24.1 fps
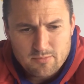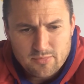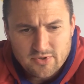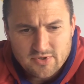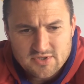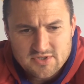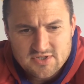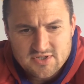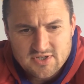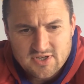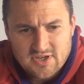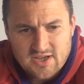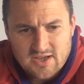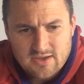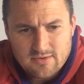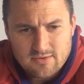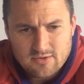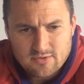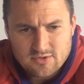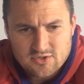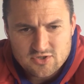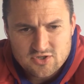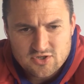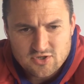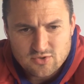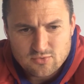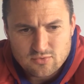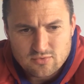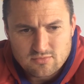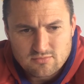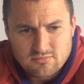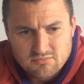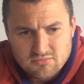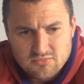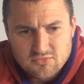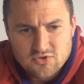It's
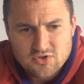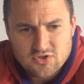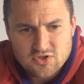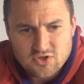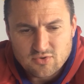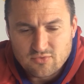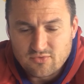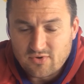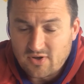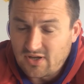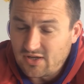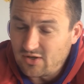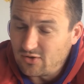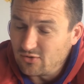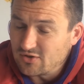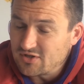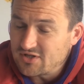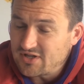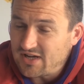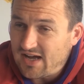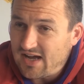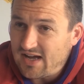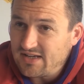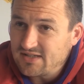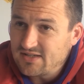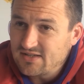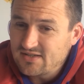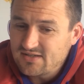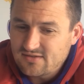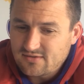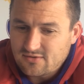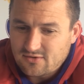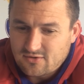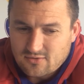two really good sides